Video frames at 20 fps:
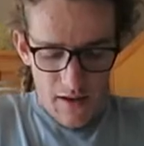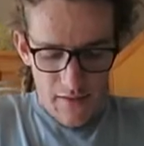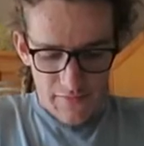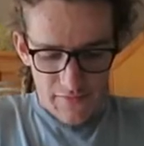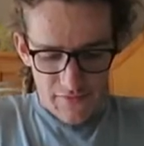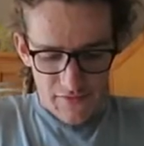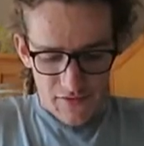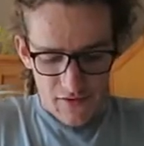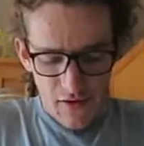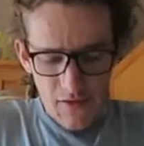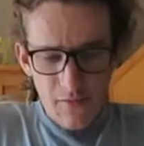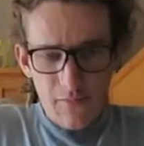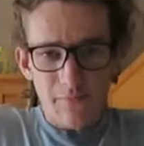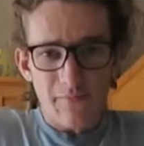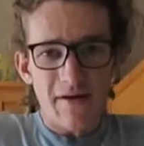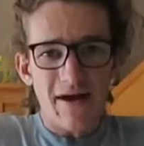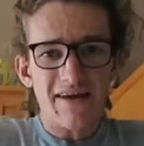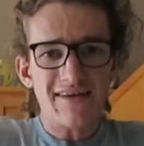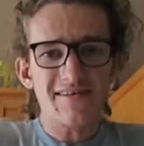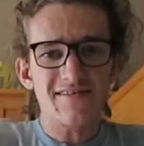The dough
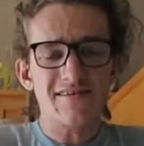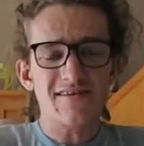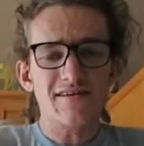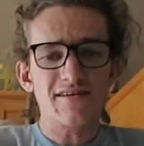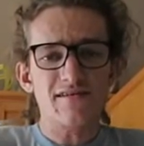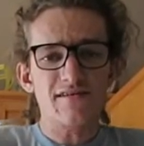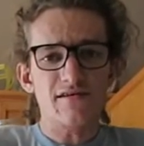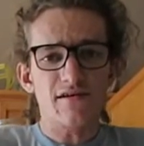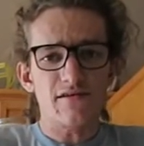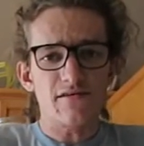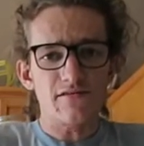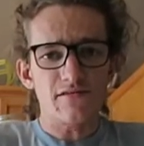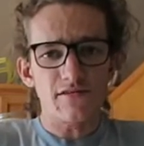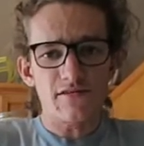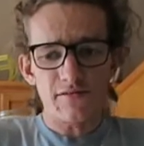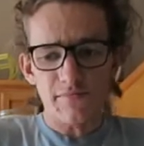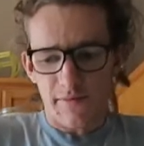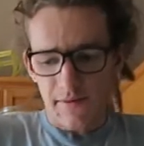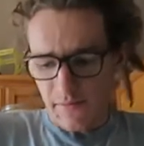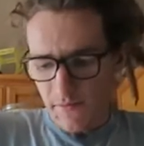might need a
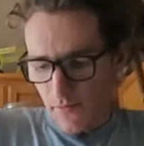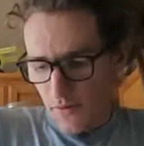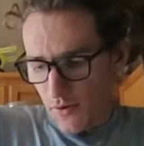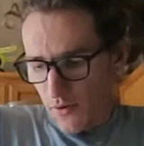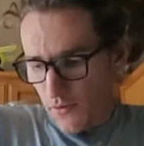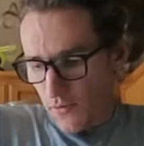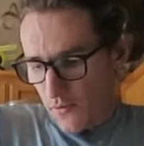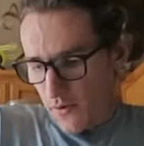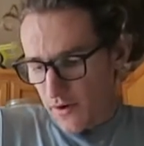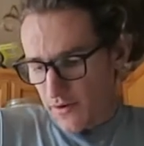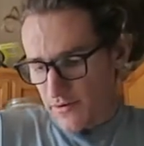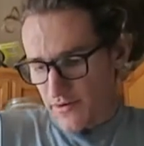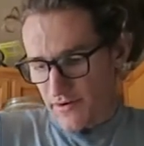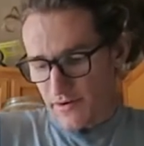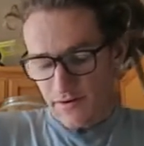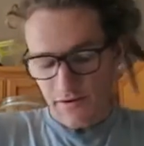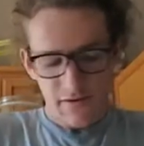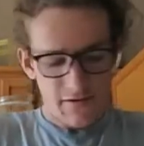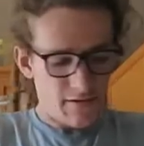little bit more water.